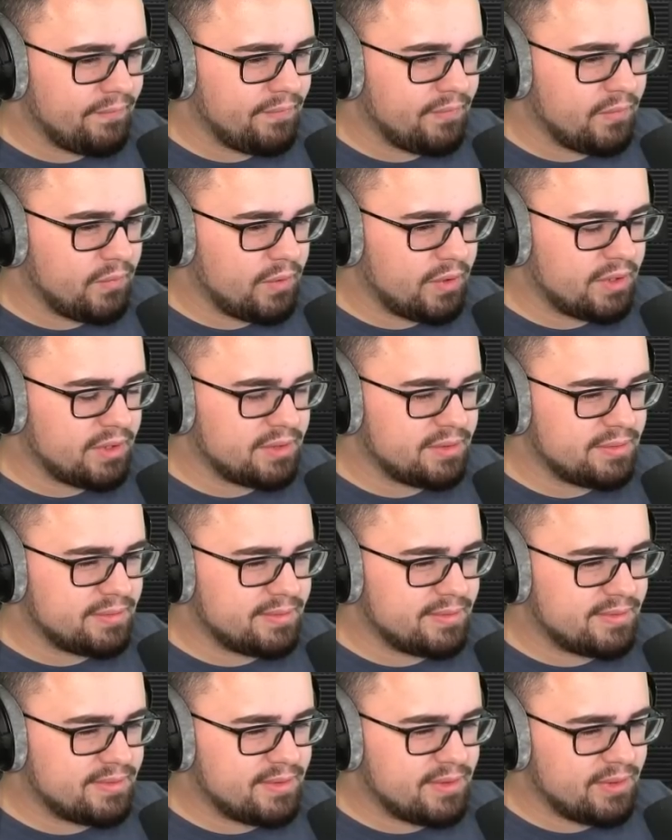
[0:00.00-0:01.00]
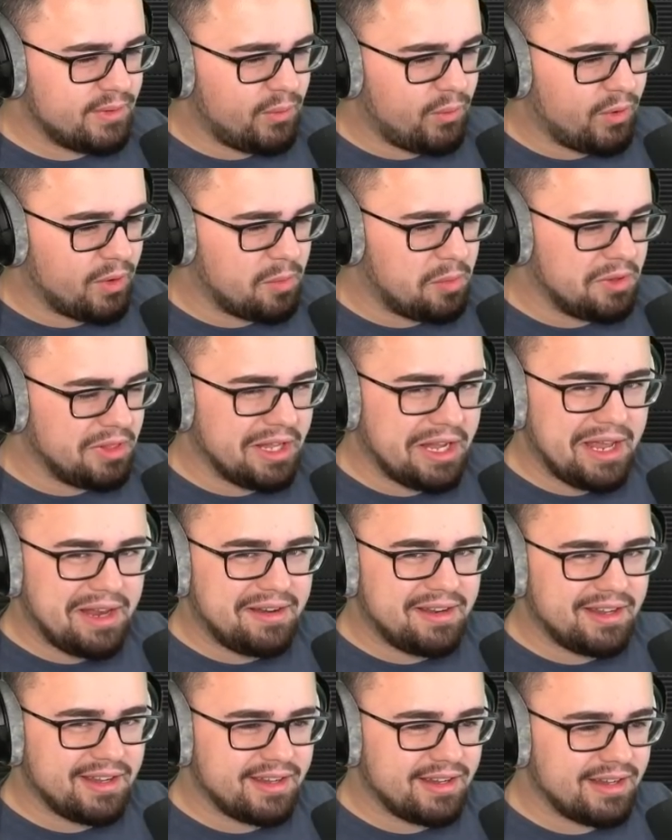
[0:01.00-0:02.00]
What a horrible
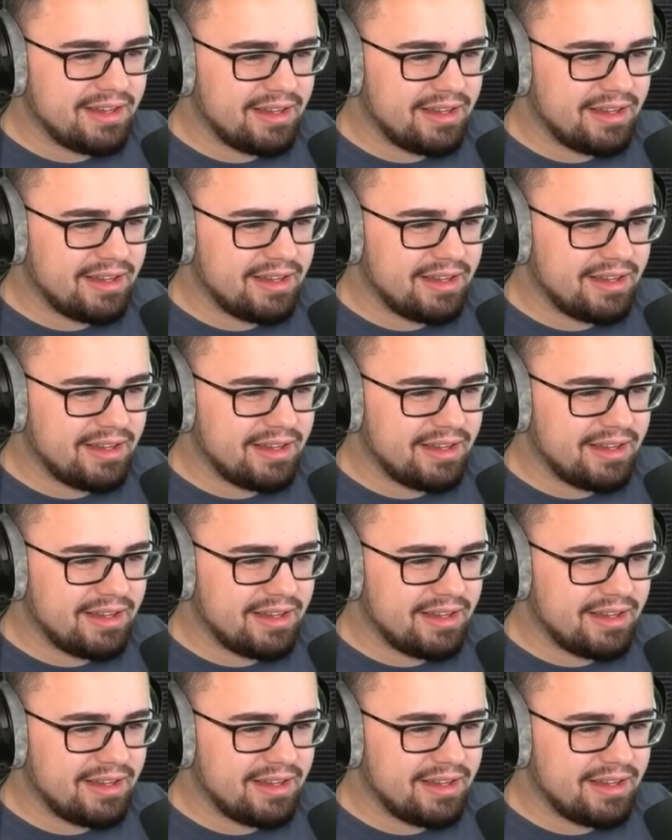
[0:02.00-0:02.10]
landing.